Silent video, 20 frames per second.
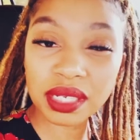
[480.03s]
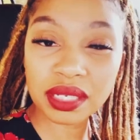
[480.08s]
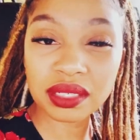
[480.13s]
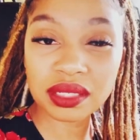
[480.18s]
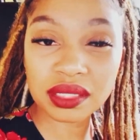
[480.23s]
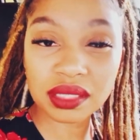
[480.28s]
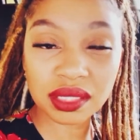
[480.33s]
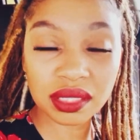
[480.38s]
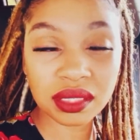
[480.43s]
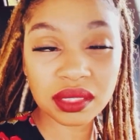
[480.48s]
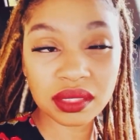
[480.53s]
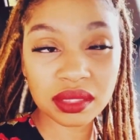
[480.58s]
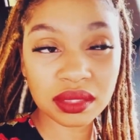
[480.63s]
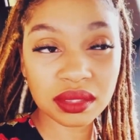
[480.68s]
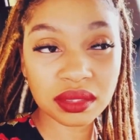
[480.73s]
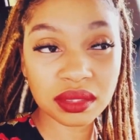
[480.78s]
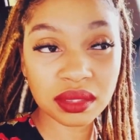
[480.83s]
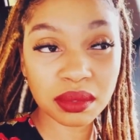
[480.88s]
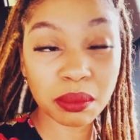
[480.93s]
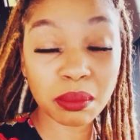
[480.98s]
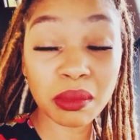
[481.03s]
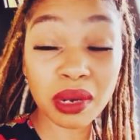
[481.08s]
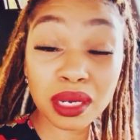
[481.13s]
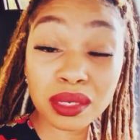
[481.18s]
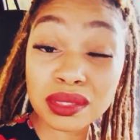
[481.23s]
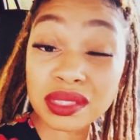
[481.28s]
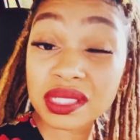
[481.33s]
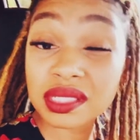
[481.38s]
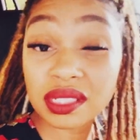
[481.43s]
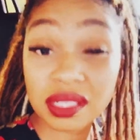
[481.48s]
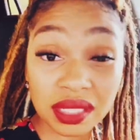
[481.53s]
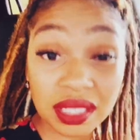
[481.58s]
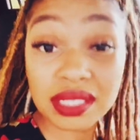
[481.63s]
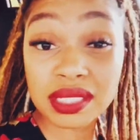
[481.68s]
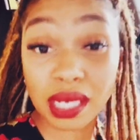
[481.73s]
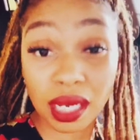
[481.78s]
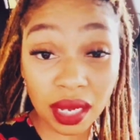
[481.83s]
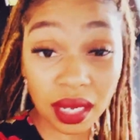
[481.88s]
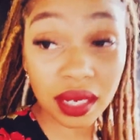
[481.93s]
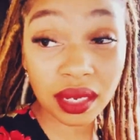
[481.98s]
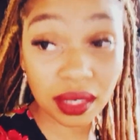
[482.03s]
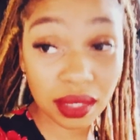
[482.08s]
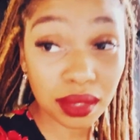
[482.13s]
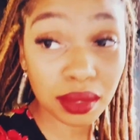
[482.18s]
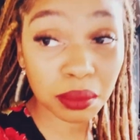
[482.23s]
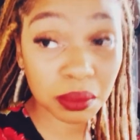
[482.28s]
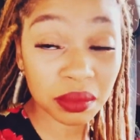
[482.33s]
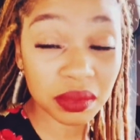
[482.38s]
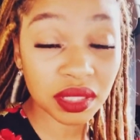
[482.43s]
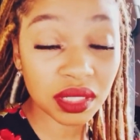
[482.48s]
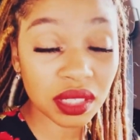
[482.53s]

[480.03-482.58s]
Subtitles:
of 10, most of the time,